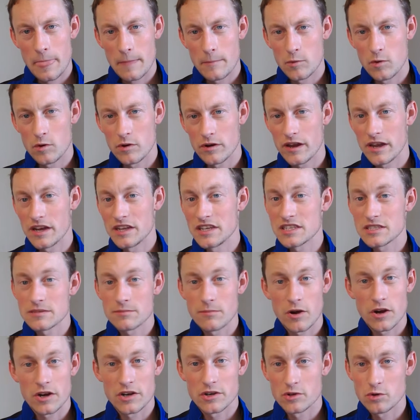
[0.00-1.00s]
or any
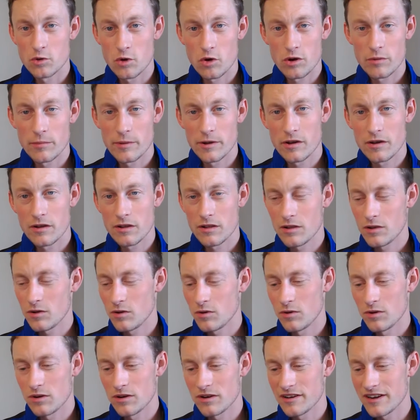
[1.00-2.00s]
smart doorbell
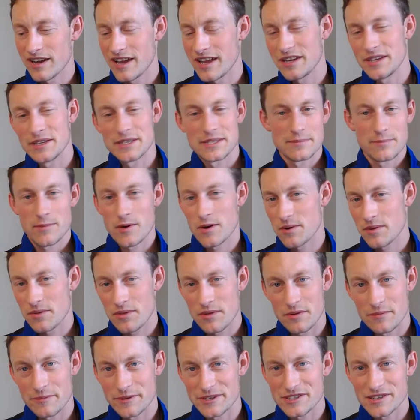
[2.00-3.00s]
or any smart
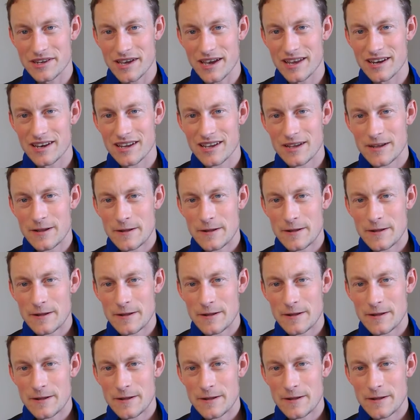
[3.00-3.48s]
thermostat,